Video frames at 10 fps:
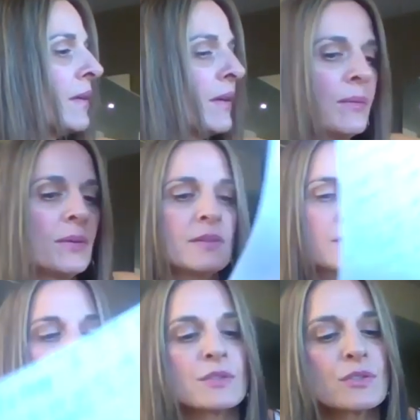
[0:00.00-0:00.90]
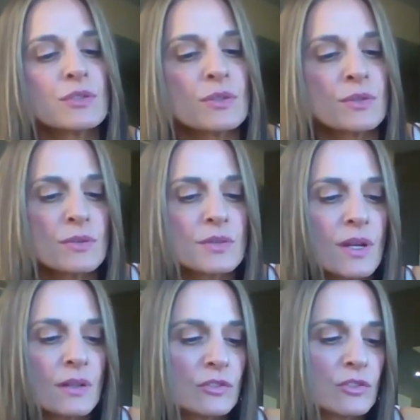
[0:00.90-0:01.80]
I wanted to
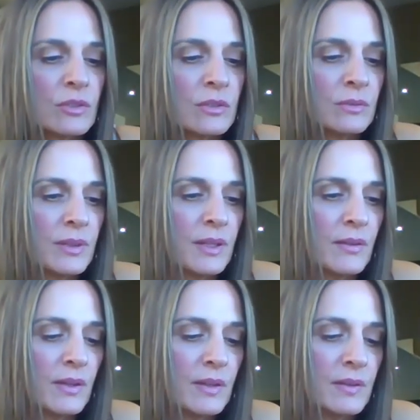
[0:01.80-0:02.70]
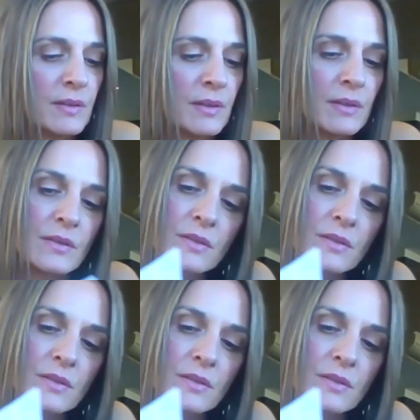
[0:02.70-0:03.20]
touch on. Where is it?